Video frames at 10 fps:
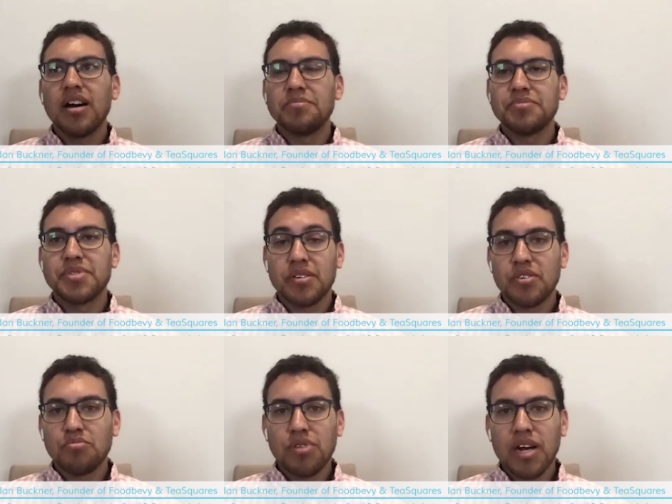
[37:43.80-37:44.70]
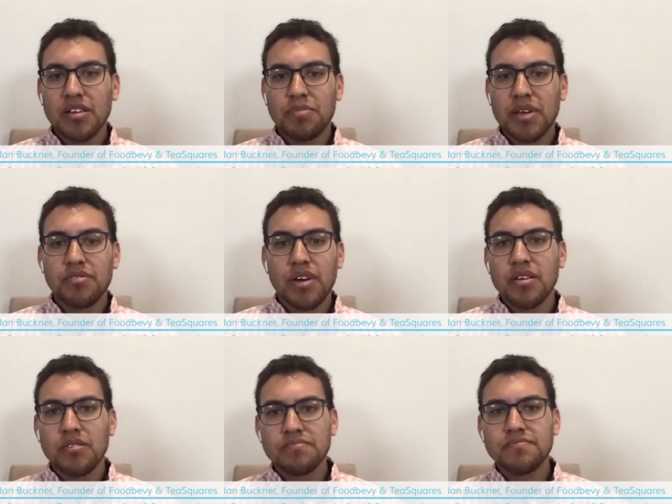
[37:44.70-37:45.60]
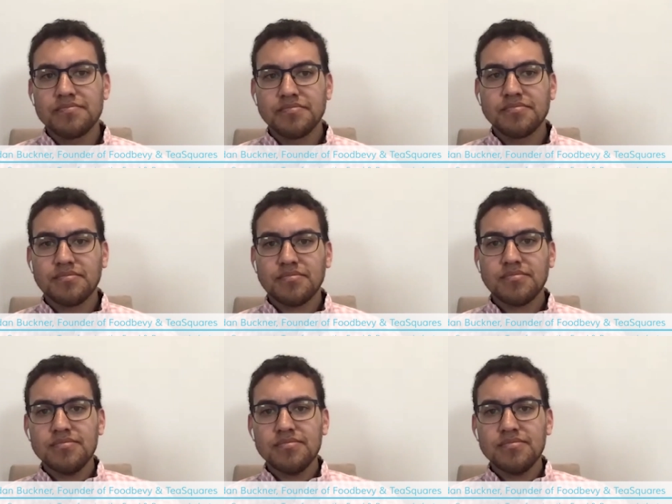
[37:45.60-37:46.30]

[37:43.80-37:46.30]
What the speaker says: sell your product better on there.